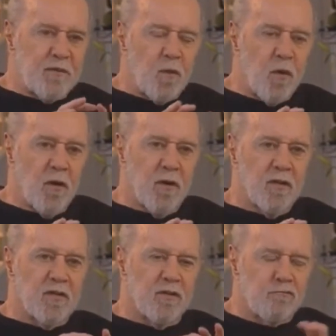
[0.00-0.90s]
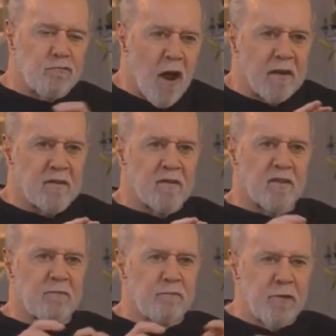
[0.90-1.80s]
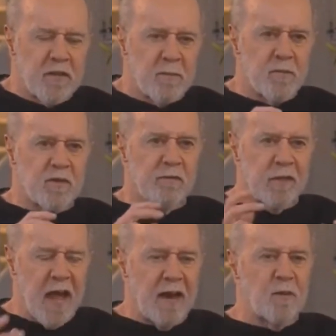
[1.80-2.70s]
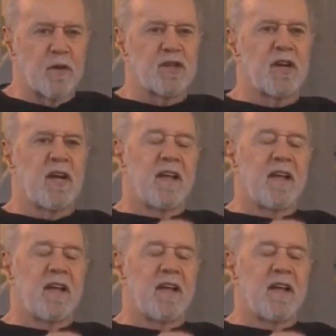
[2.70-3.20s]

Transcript: of words and runs and rhythms of language,